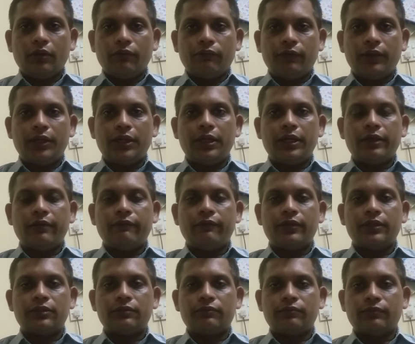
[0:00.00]
weighted
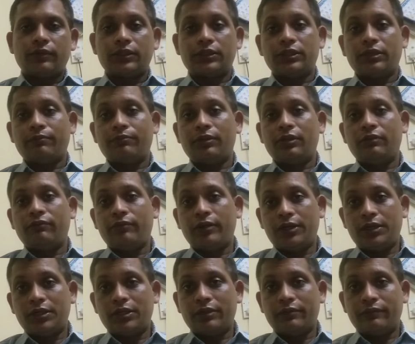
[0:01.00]
average, for example, the
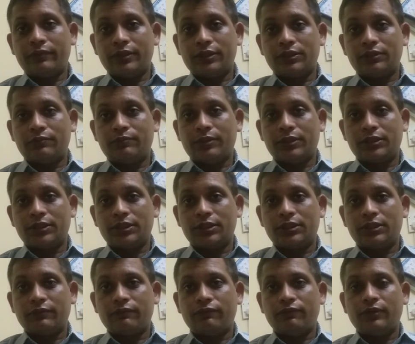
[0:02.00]
weighted average
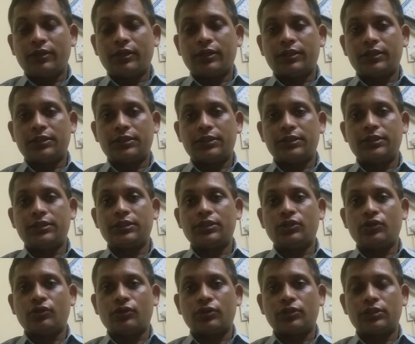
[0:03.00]
basis if we are considering the
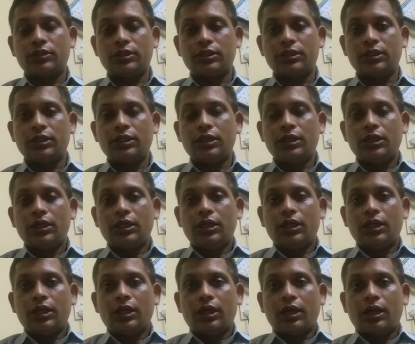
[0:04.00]
costing,
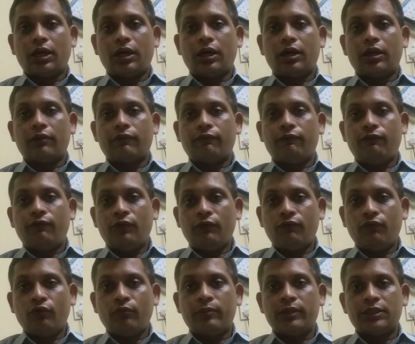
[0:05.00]
or
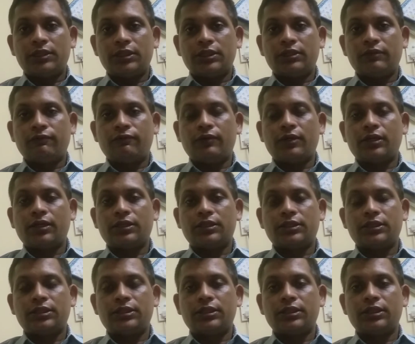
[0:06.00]
FIFO basis if we are
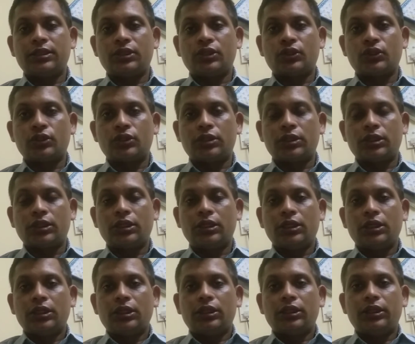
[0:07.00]
considering the costing,
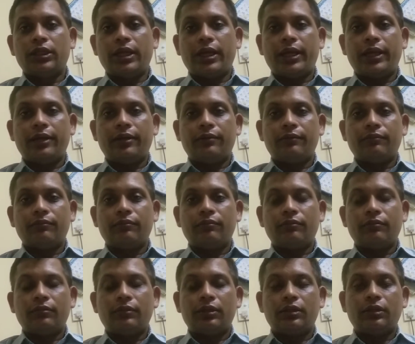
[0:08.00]
then
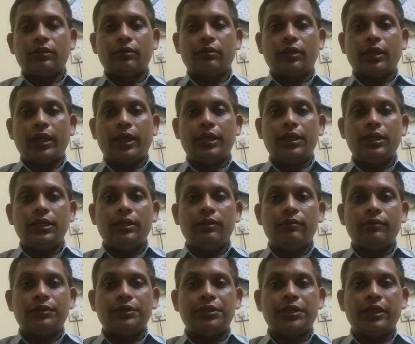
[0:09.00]

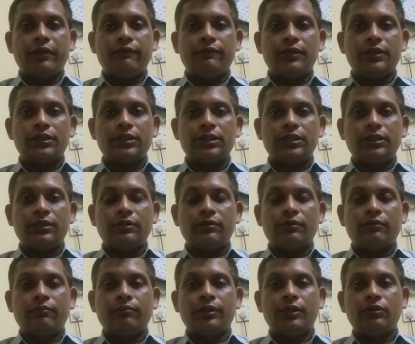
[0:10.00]
any deviation
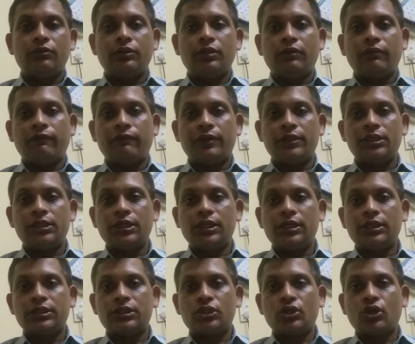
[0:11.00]
between the
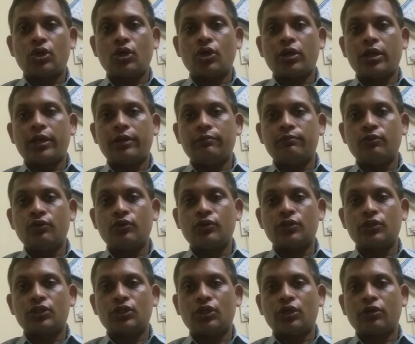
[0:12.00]
physical stock and book
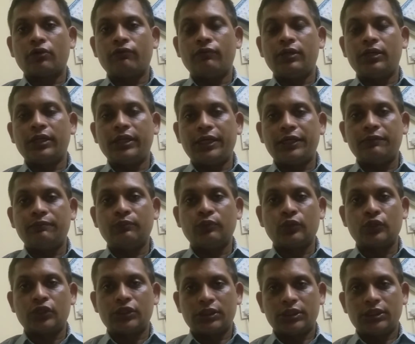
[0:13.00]
stock will get
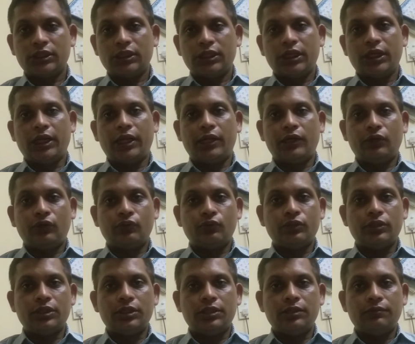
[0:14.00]
booked into
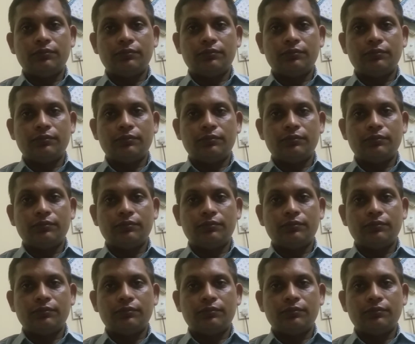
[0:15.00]
the